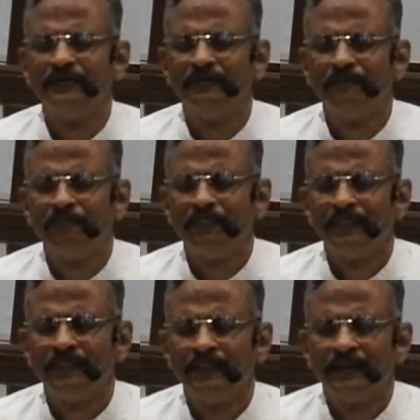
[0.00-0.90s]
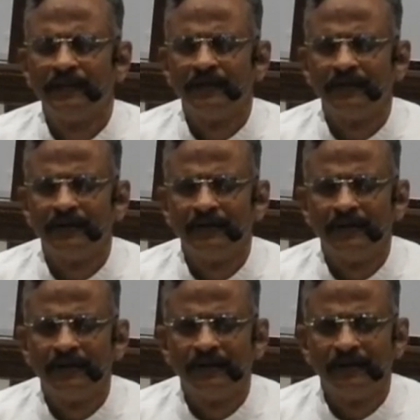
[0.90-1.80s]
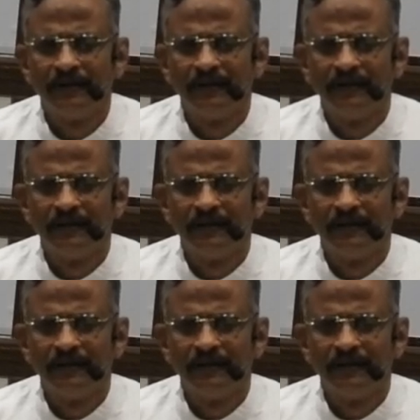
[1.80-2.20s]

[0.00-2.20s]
Nothing is said.